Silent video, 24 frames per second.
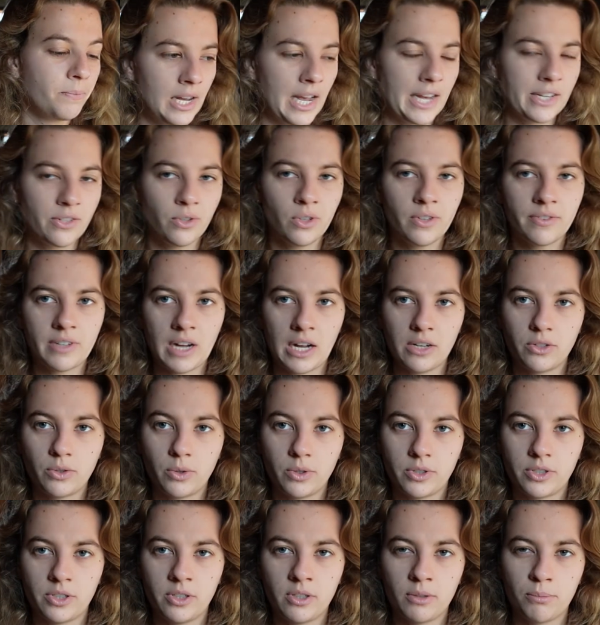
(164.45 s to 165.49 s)
I sort of got to a
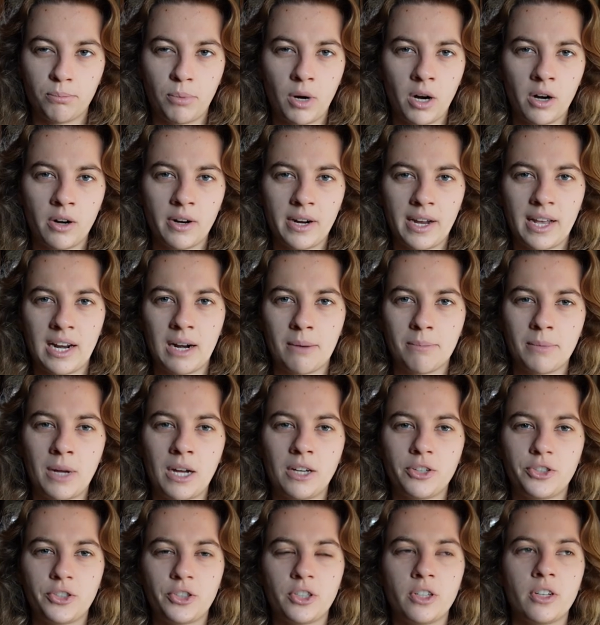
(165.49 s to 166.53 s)
certain part and I'm
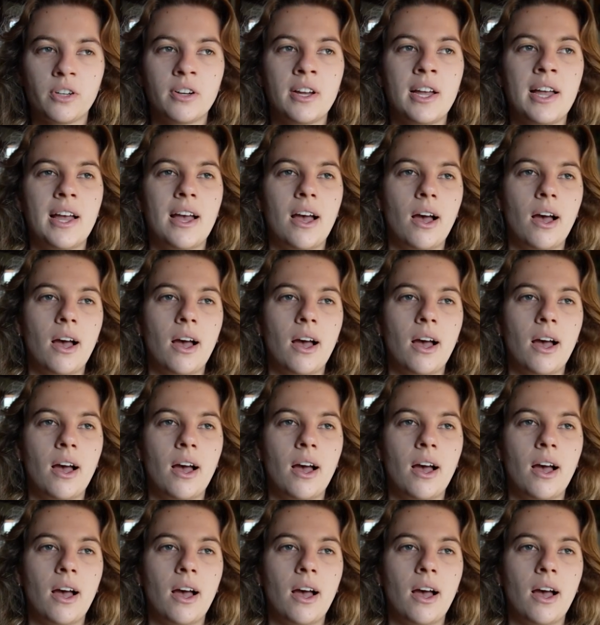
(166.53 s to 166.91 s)
not sure